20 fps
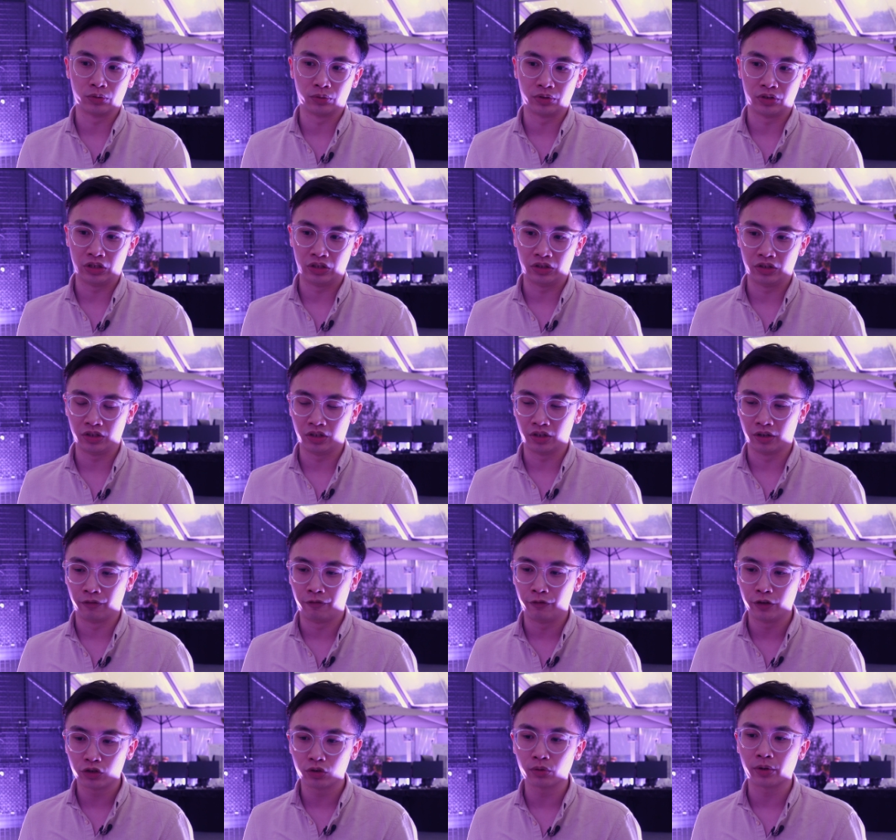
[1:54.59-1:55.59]
So the, the
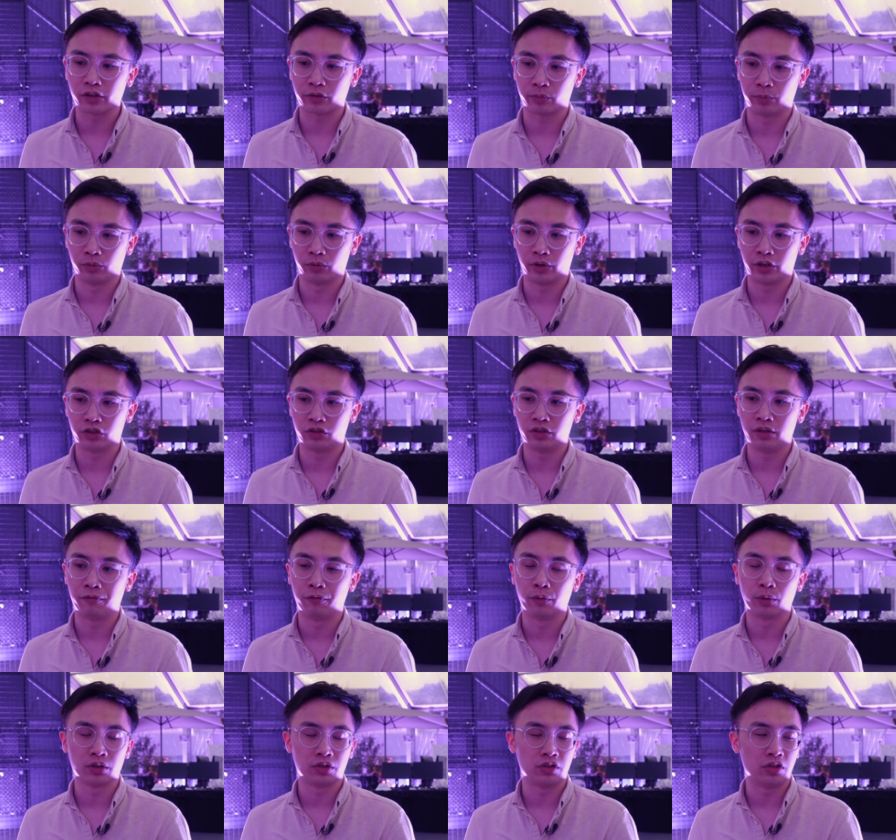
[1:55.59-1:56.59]
official Explorer actually
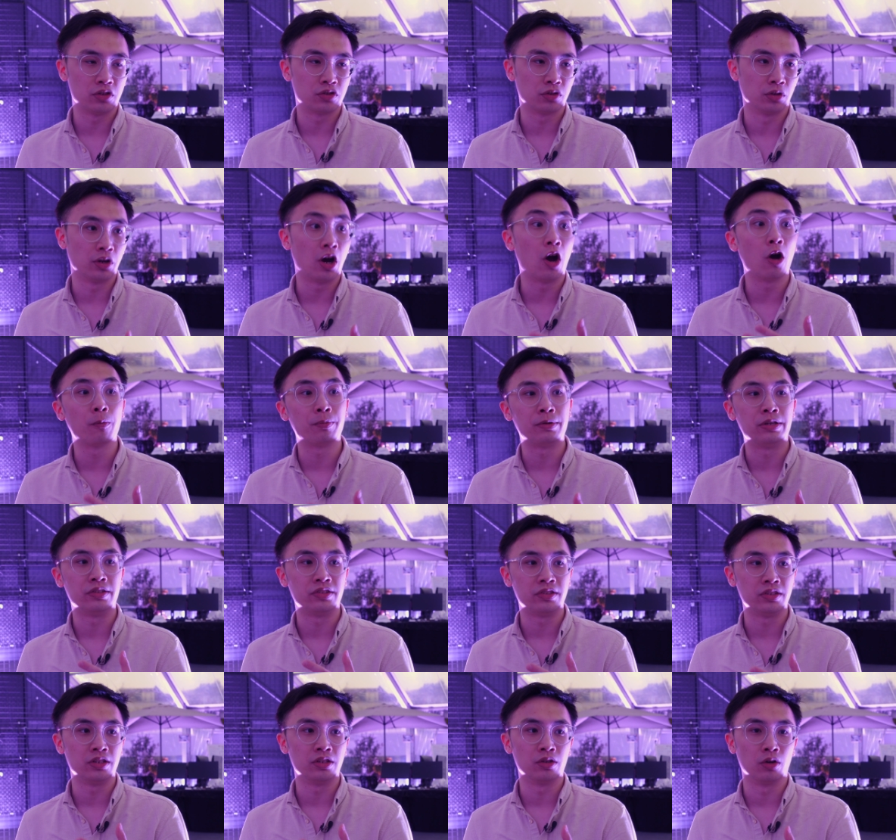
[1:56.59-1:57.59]
focuses on
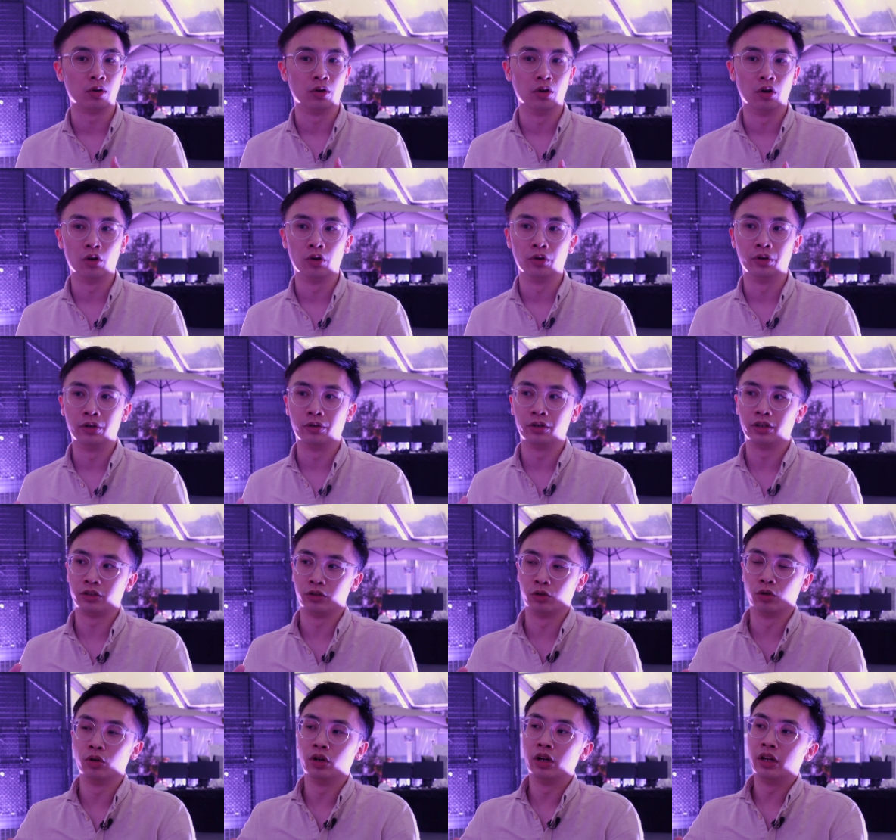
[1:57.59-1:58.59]
RPC or, or
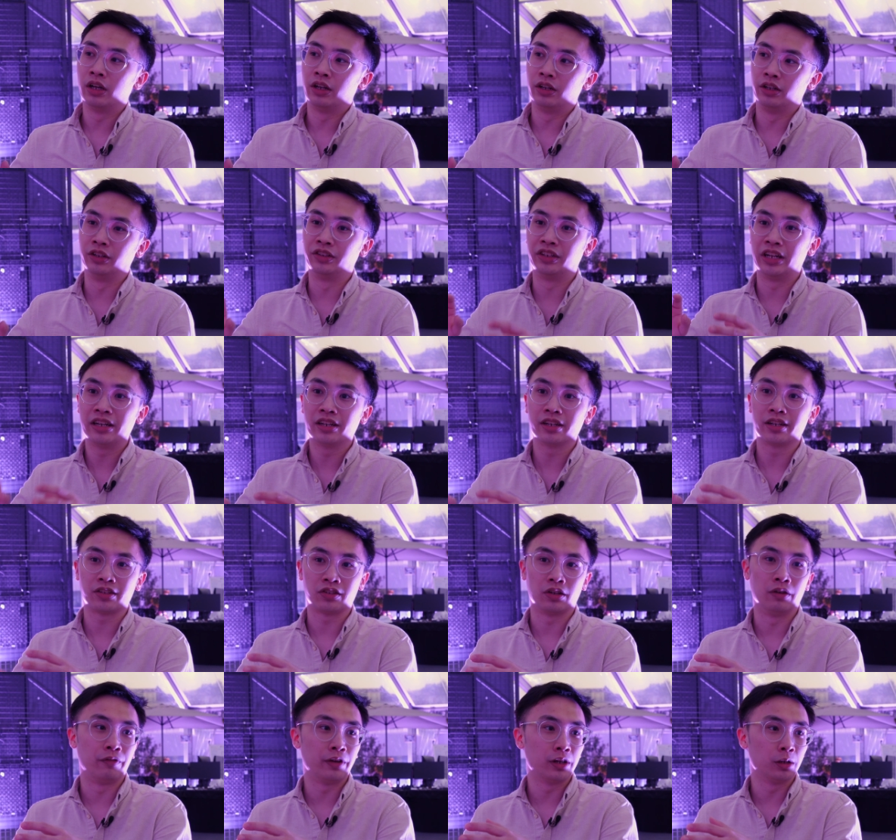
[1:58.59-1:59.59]
you know the data
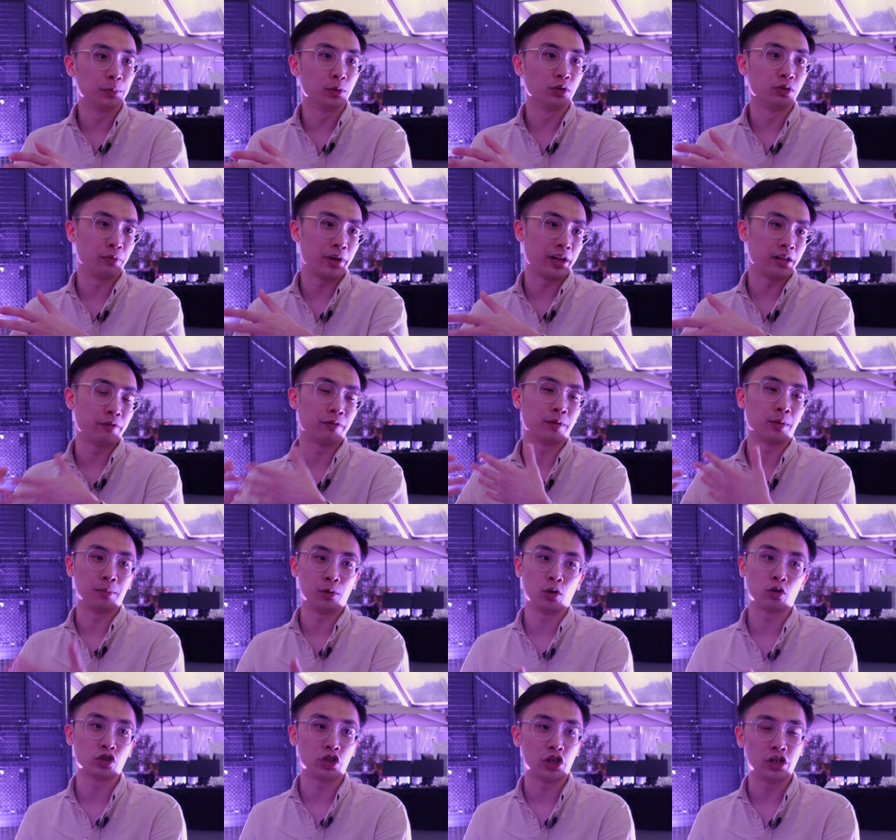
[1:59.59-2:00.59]
that's available directly from the
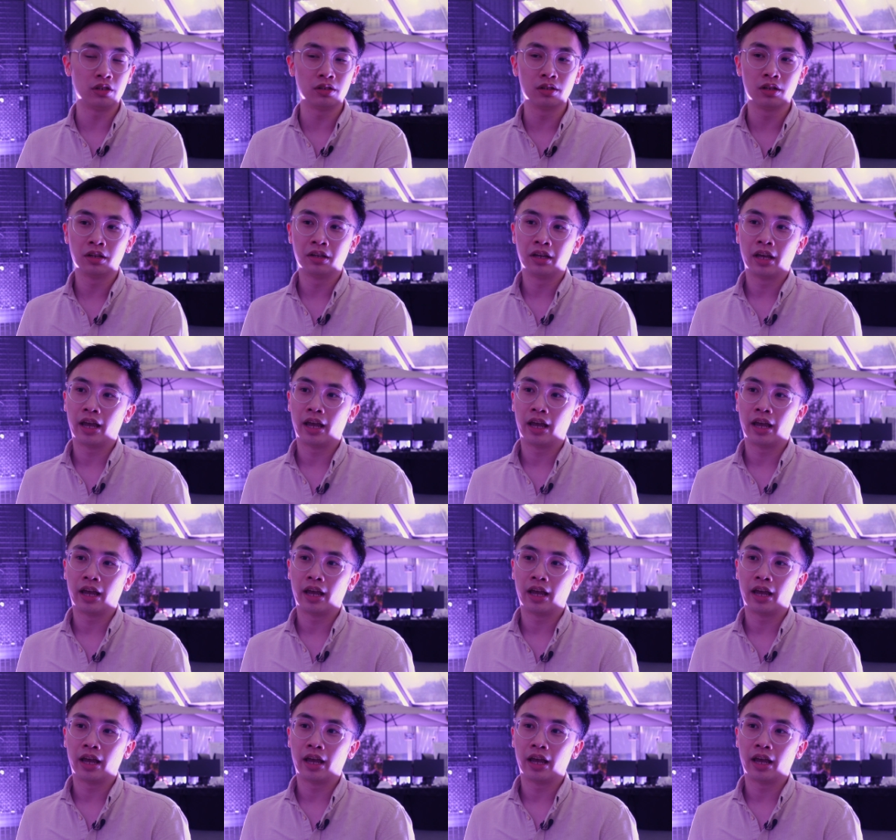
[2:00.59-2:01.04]
blockchain,